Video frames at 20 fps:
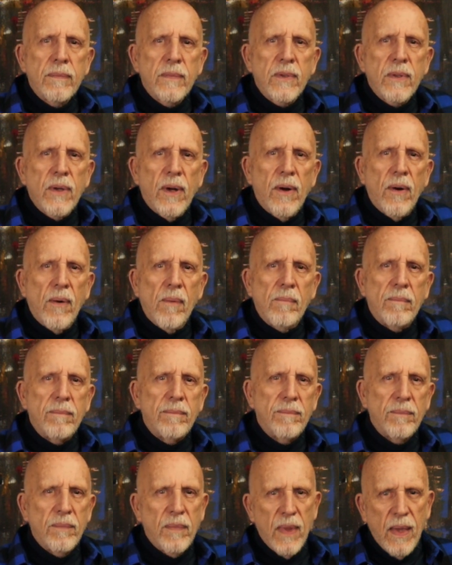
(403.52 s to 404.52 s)
So,
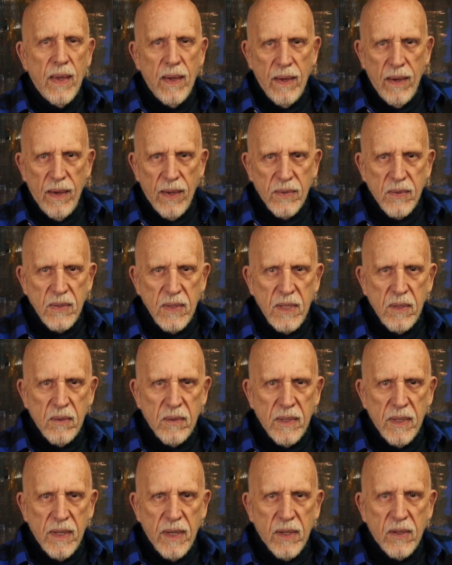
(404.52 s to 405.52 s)
I'll see you
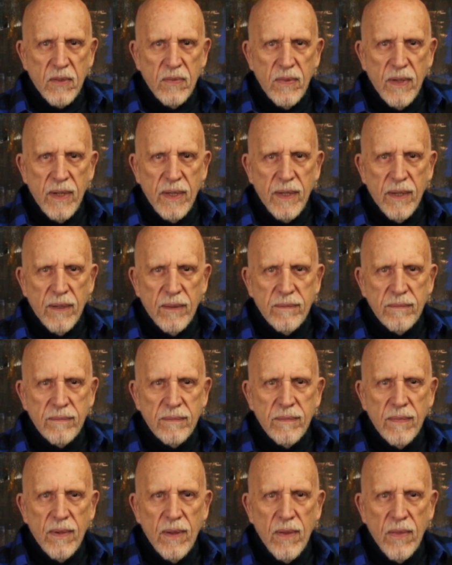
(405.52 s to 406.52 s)
in the next video.
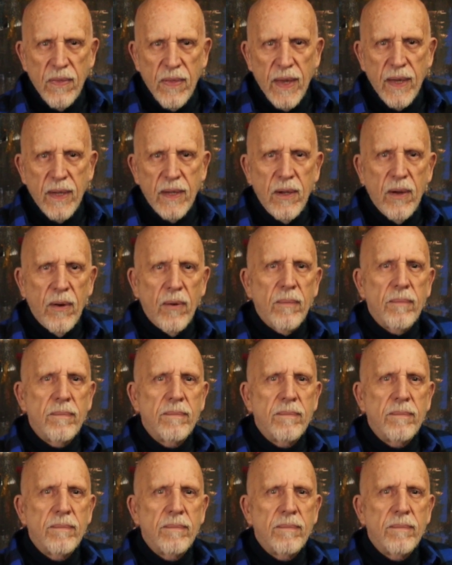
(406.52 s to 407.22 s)
Thank you.